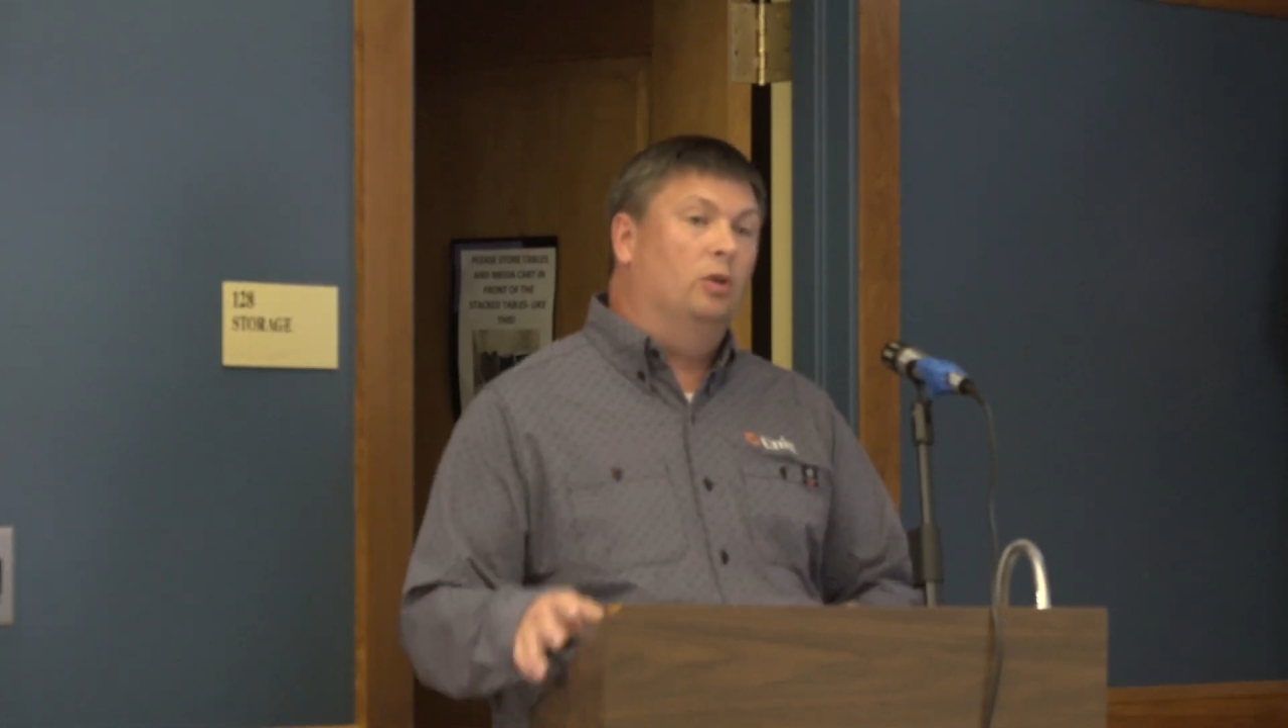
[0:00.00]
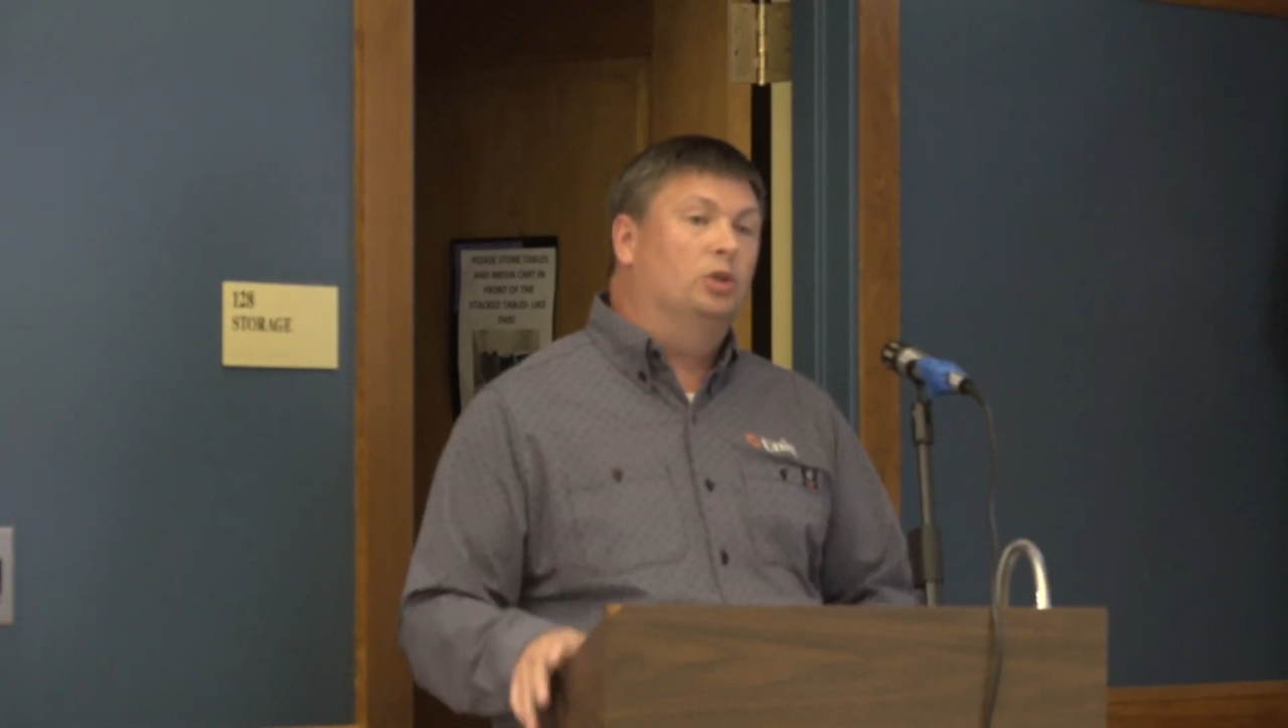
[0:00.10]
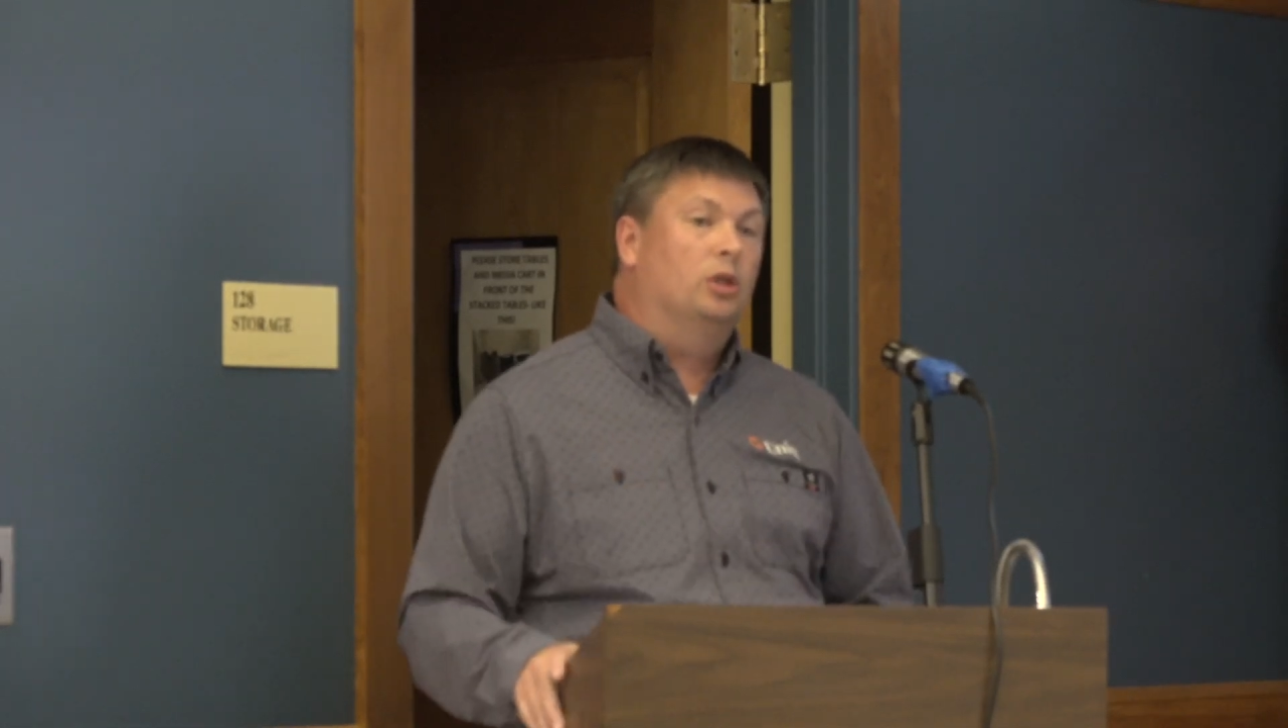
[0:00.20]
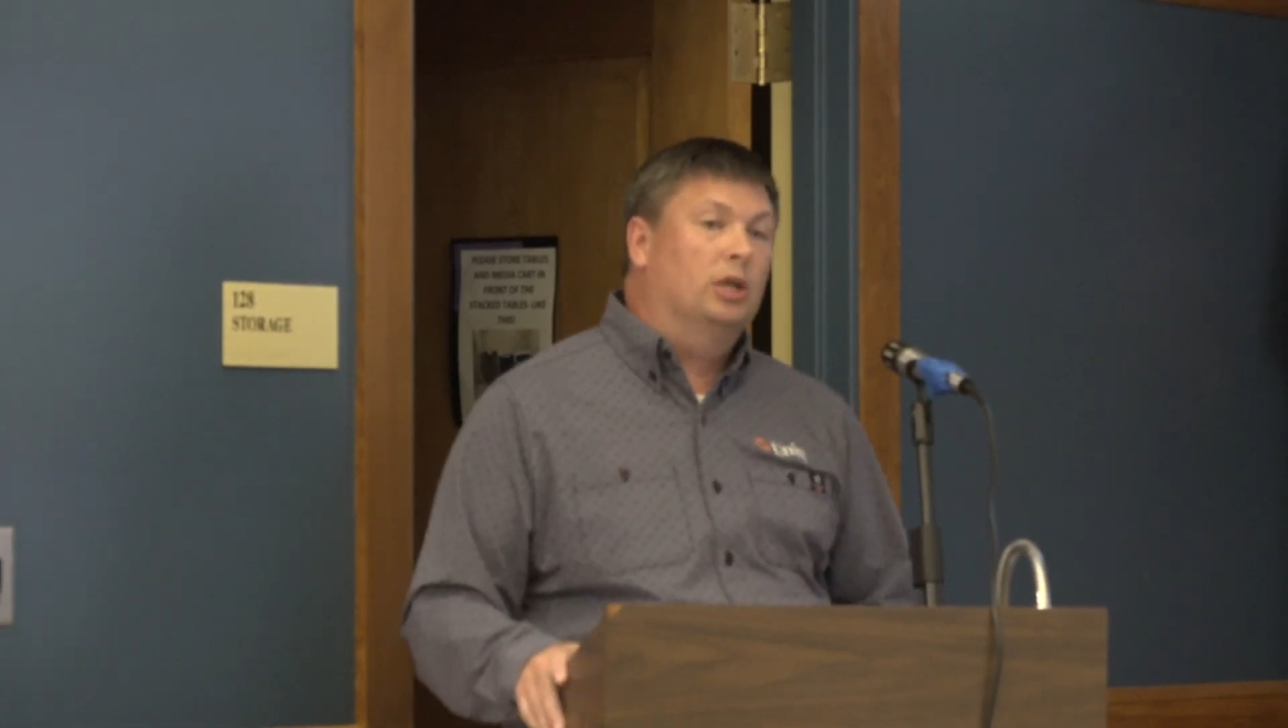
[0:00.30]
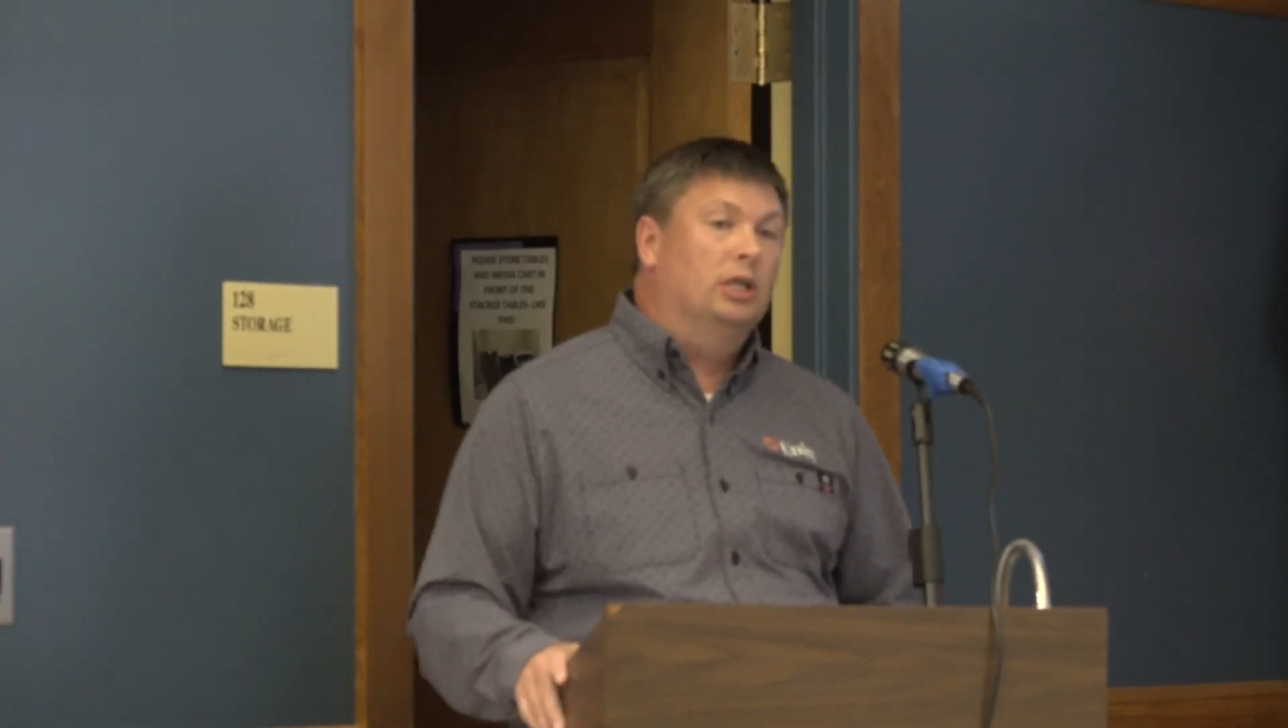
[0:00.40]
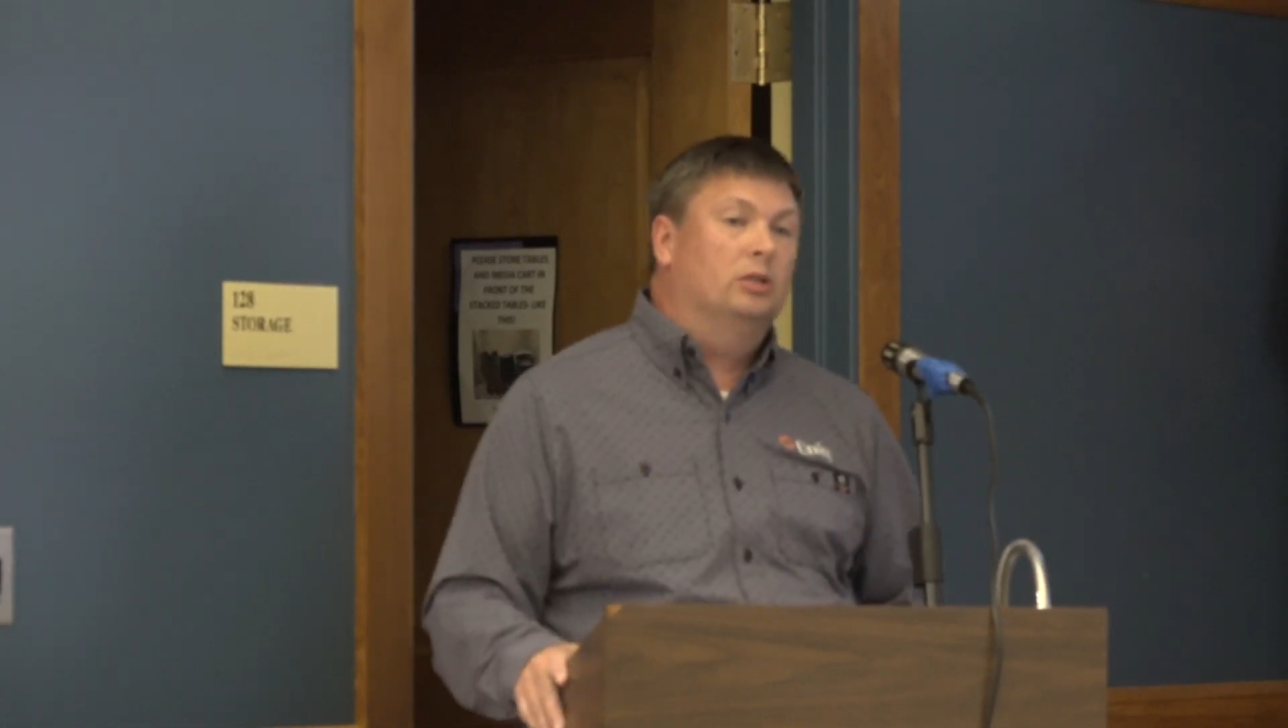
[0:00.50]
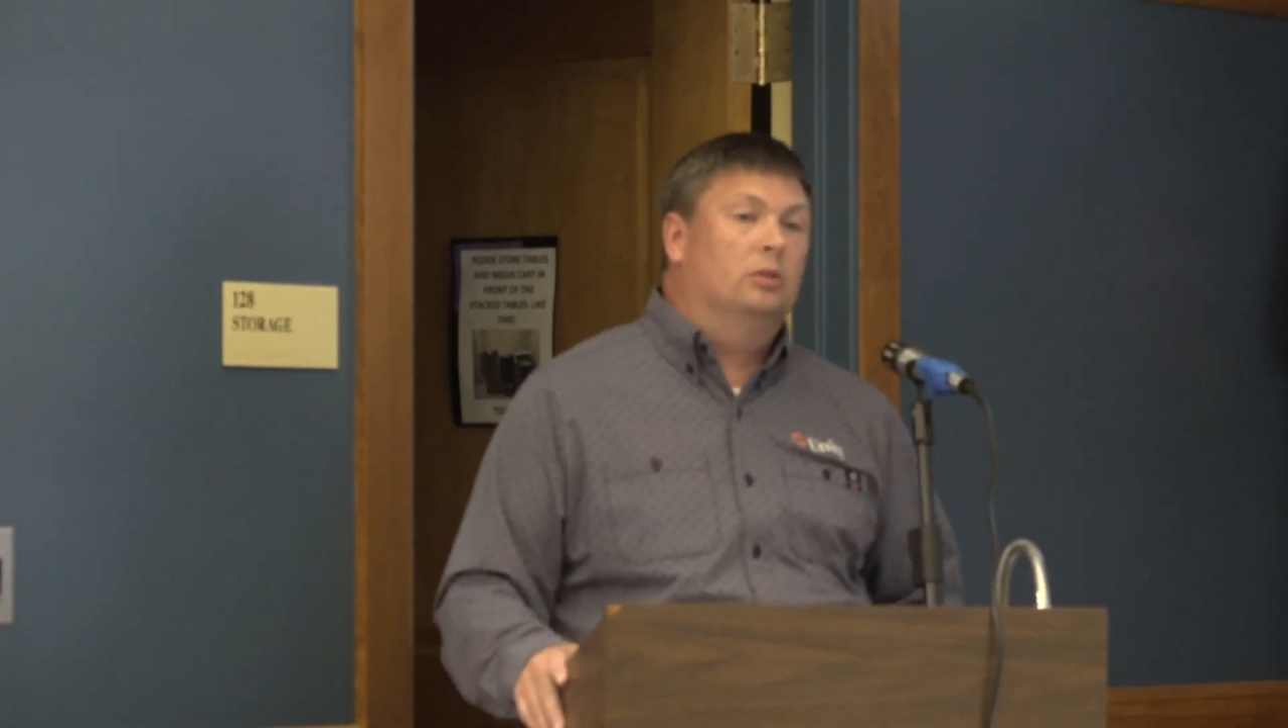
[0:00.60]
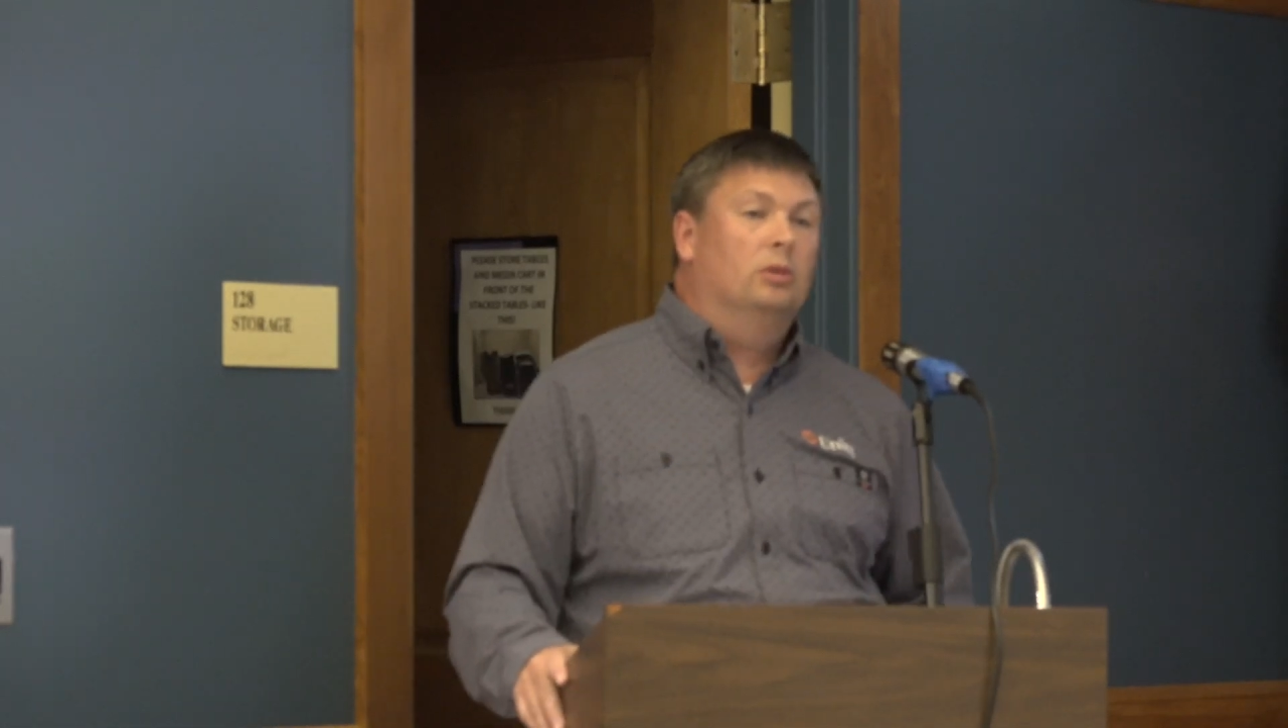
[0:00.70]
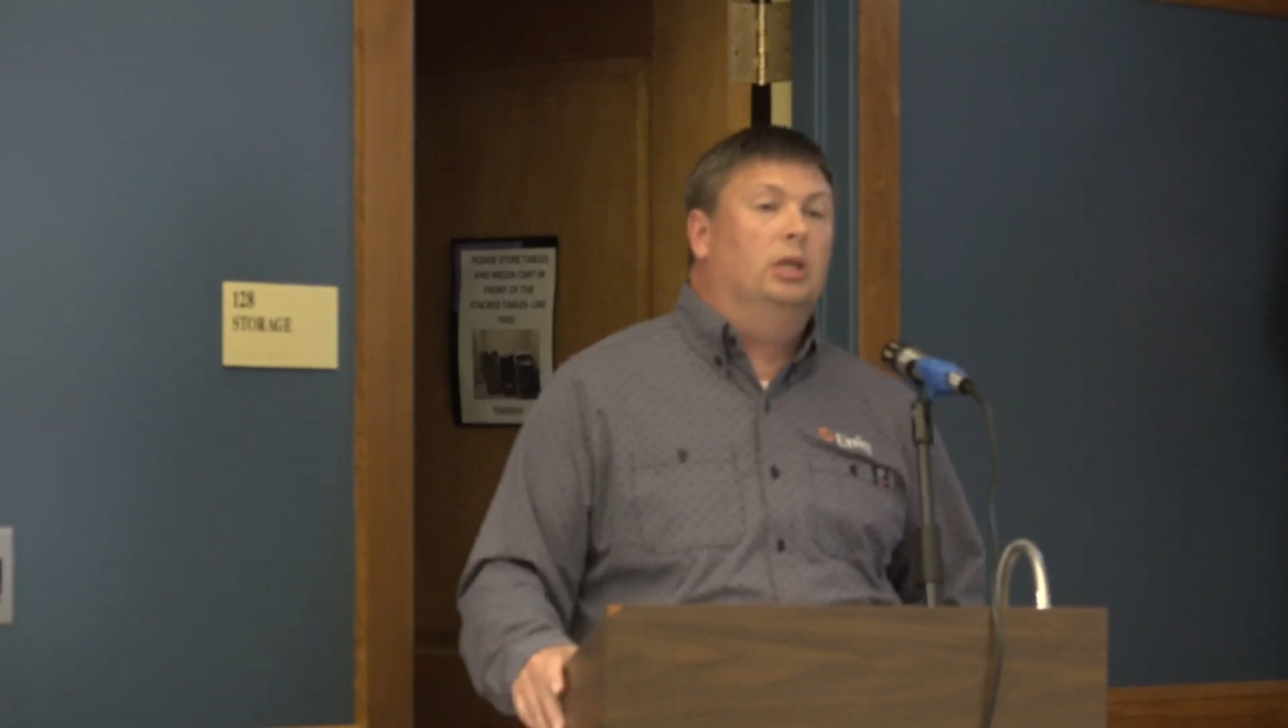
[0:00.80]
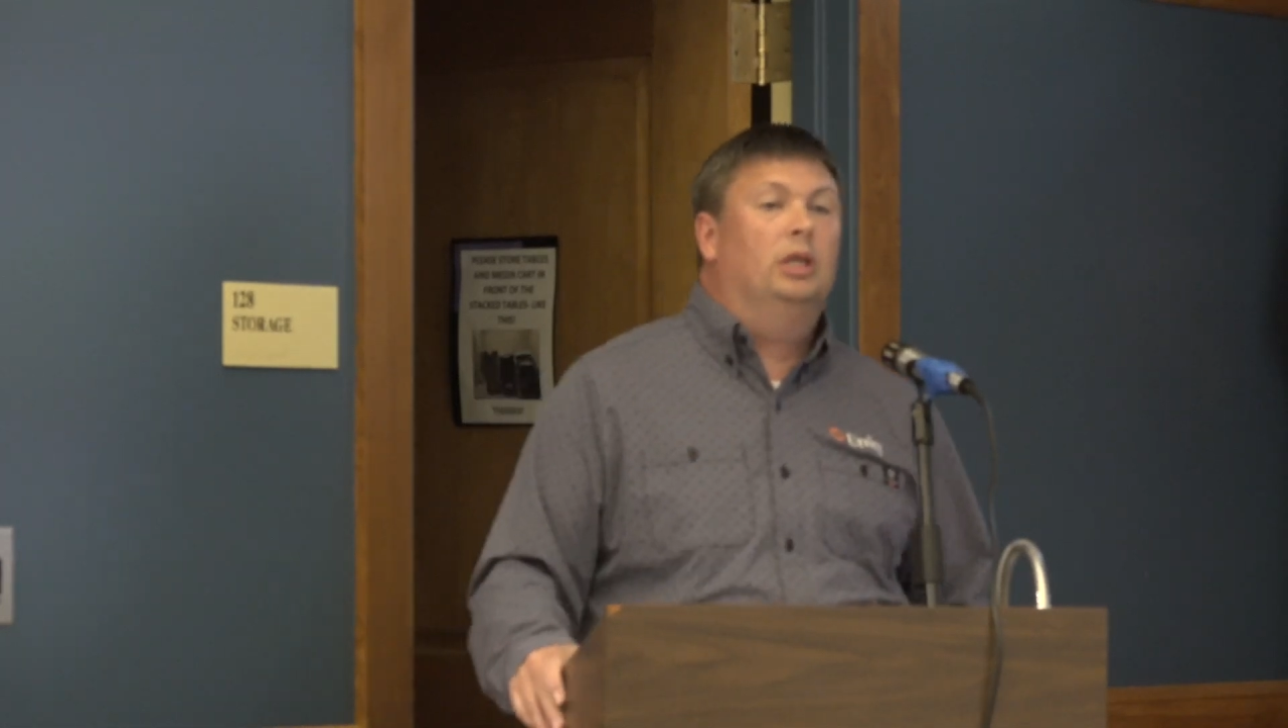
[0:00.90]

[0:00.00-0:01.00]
those circuits or